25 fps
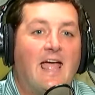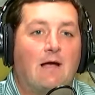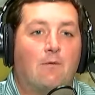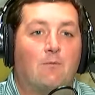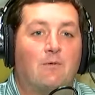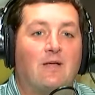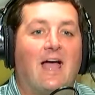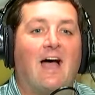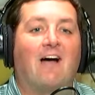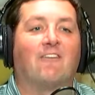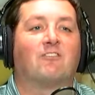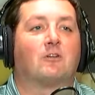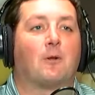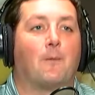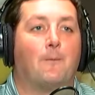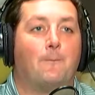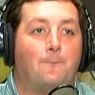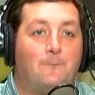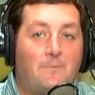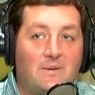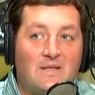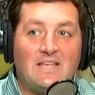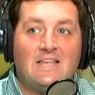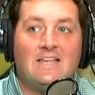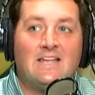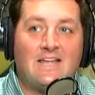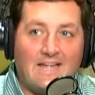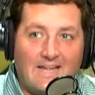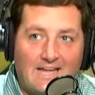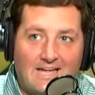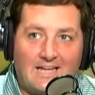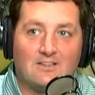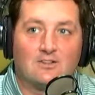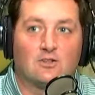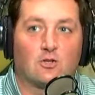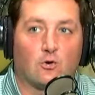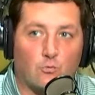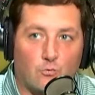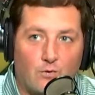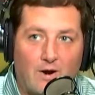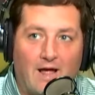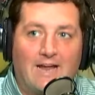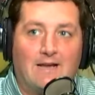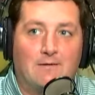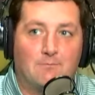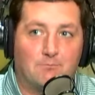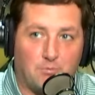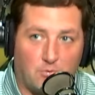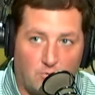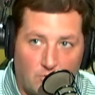and we have to be in the
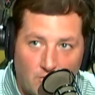right